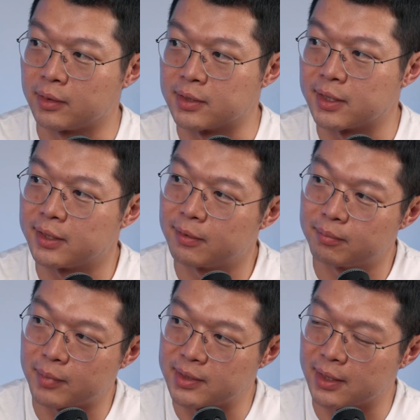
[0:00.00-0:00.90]
the
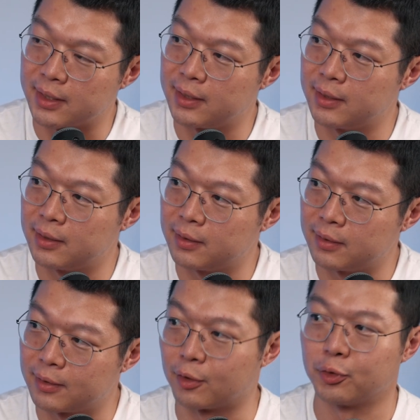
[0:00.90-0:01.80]
stadium
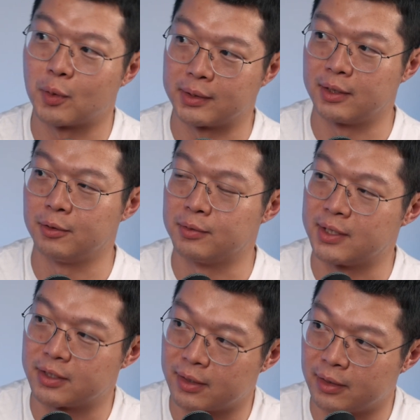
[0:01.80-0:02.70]
basically got no other
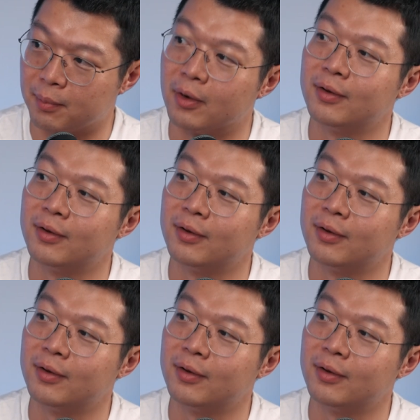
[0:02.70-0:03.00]
usage anymore.